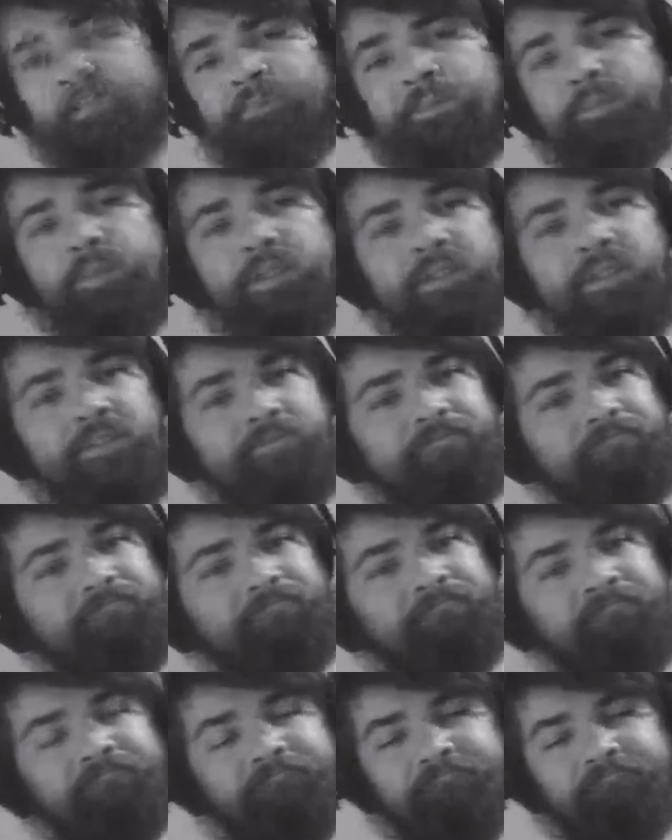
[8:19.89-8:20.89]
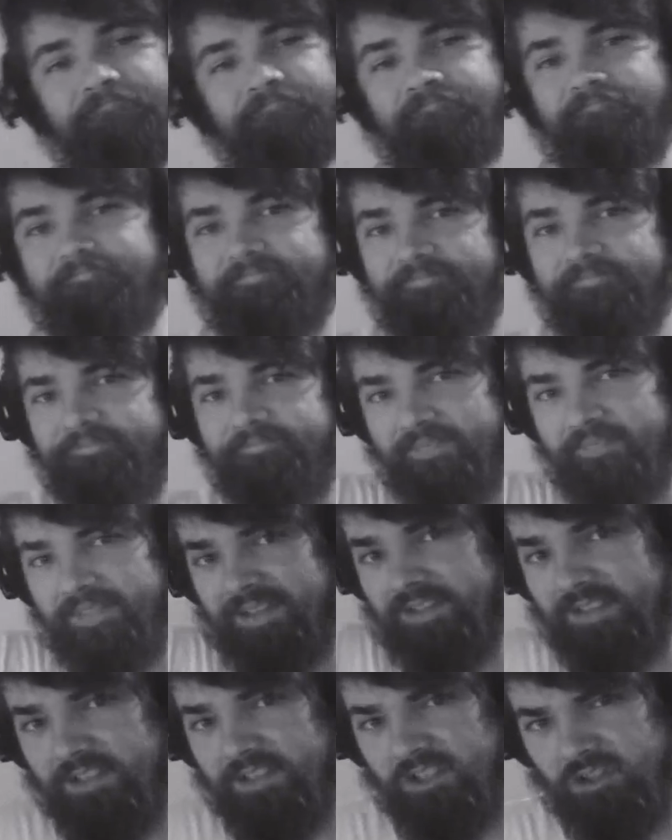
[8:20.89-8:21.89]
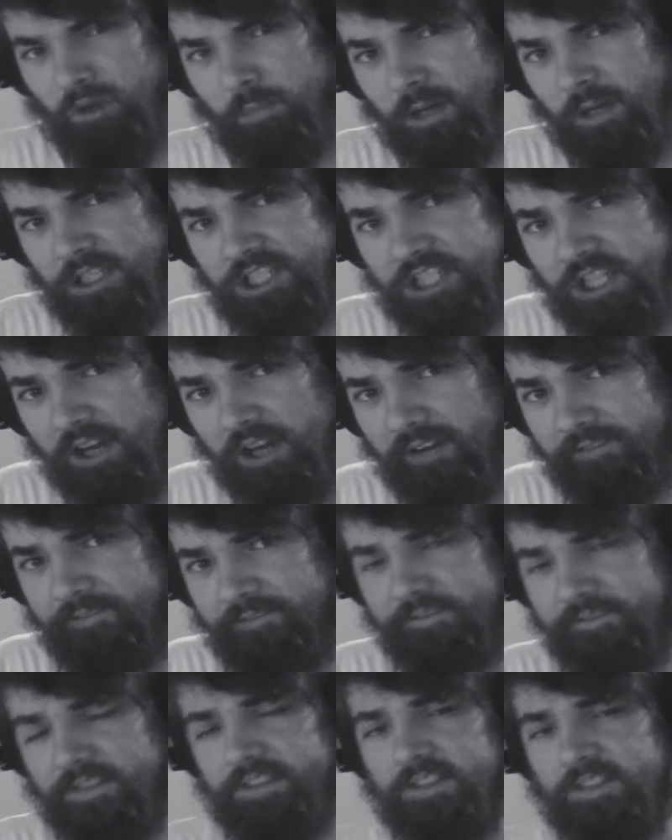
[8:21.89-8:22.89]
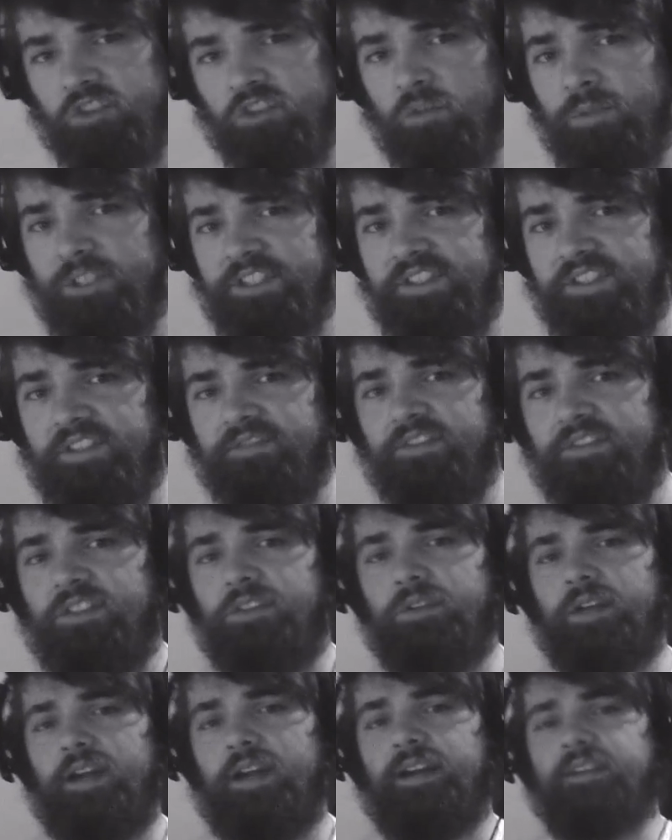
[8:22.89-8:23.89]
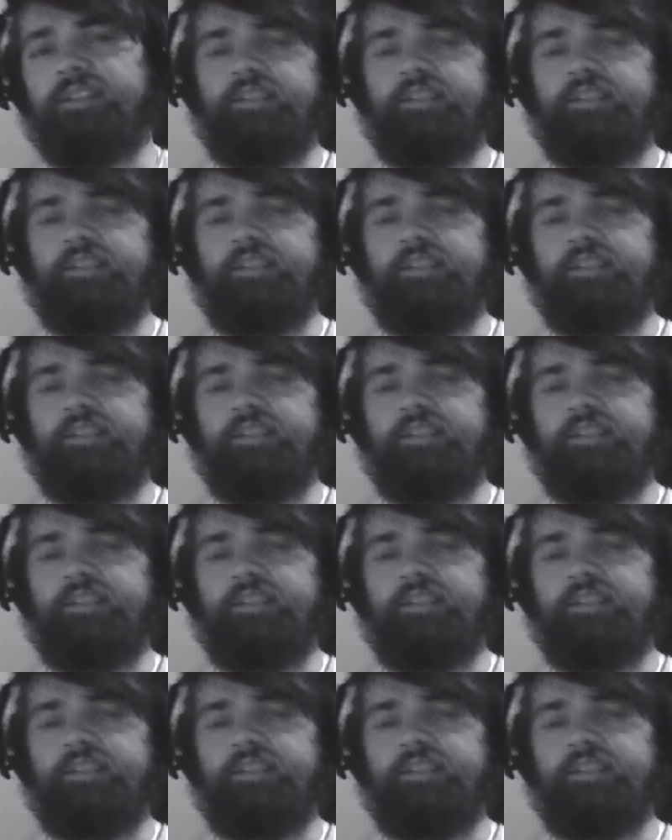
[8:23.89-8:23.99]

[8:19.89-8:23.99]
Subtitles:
But so much stuff. So much stuff to do, guys.